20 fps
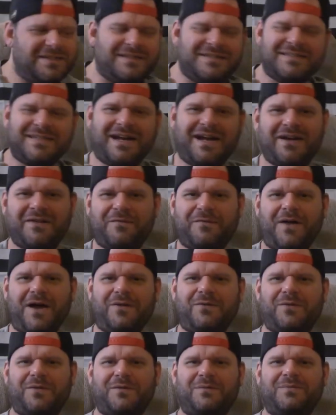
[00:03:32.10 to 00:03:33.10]
to kind of
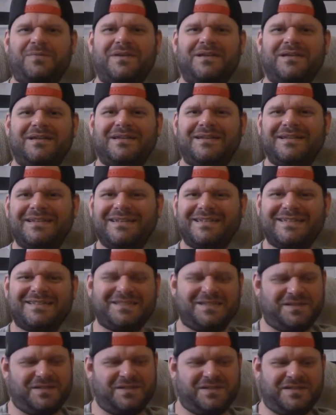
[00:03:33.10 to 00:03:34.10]
fuck with him,
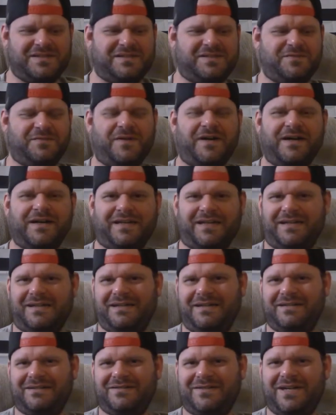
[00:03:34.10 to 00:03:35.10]
because it's funny,
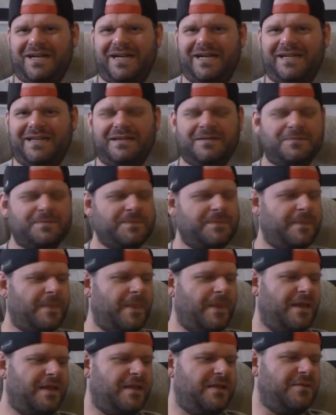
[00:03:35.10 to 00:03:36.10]
right?
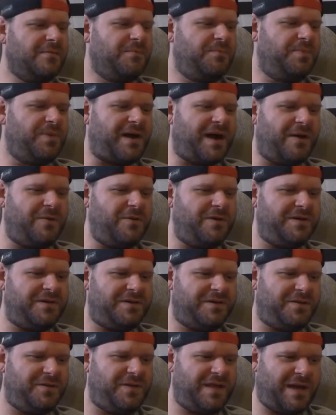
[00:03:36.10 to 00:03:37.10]
But I
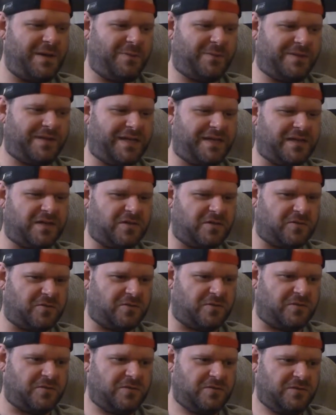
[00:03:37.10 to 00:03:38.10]
wouldn't do that with like a
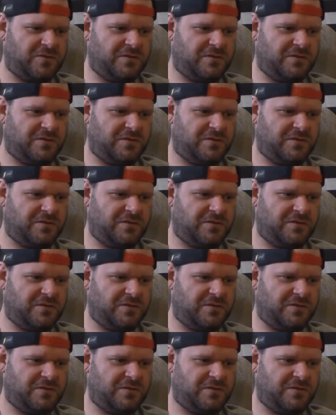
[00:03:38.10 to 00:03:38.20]
girl.